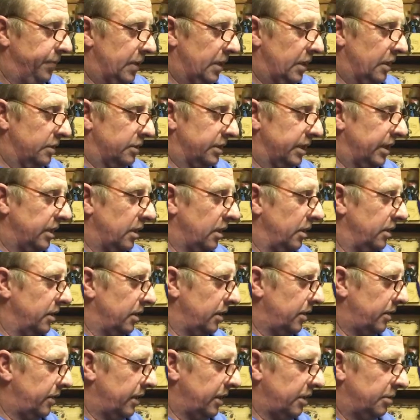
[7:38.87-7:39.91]
to see how
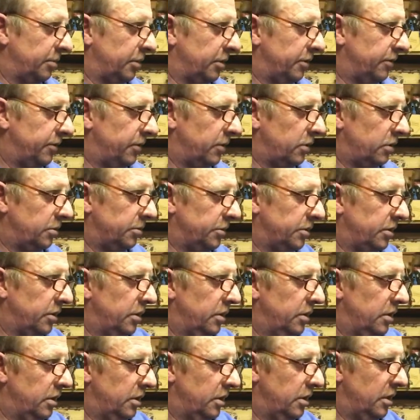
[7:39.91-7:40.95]
that thing performs.
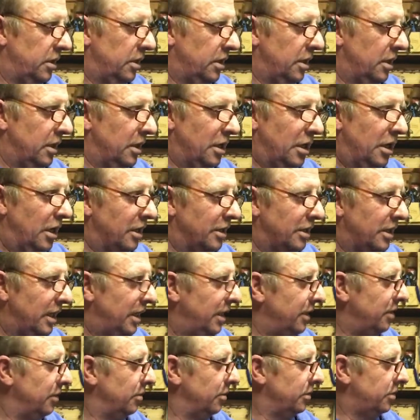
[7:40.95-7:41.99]
And
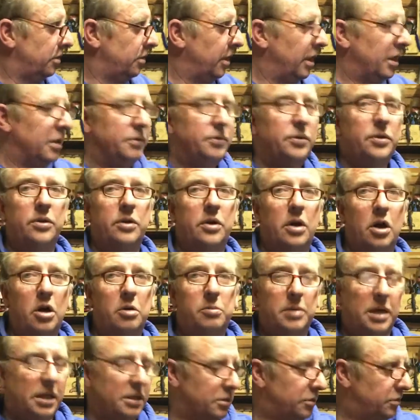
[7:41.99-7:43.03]
hey, there was quite a few
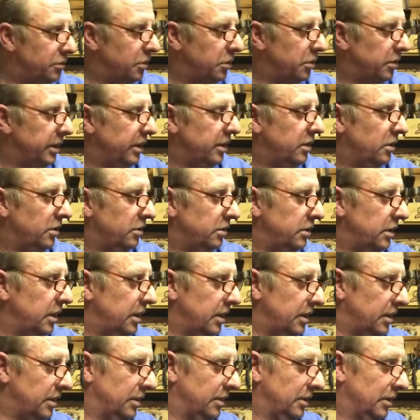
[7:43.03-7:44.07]
comments, Rory, on
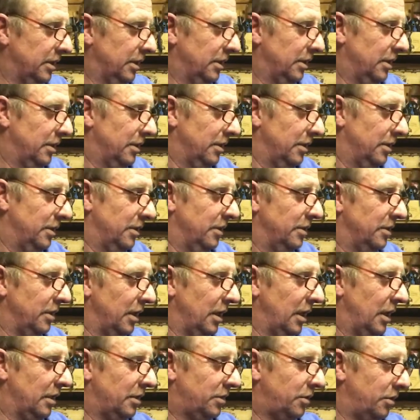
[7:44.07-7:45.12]
the
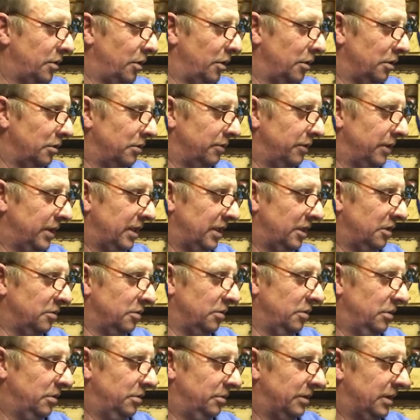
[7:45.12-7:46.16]
last crawling video
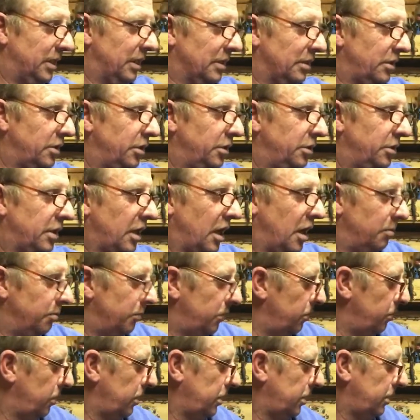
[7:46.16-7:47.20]
saying good camera
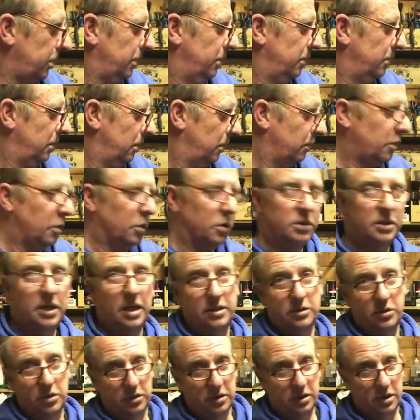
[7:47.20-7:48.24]
work. Of course I
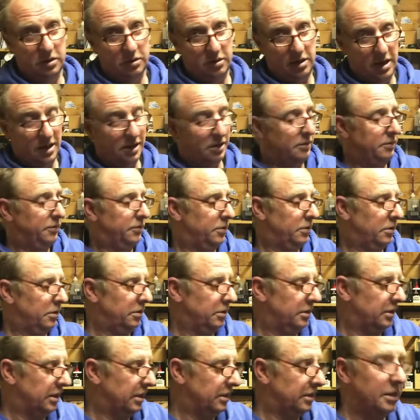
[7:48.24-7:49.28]
took the credit for it, I
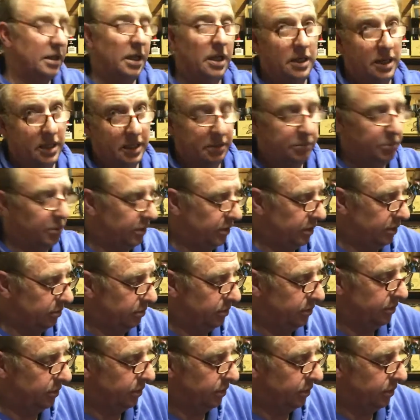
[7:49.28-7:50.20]
didn't tell anybody it was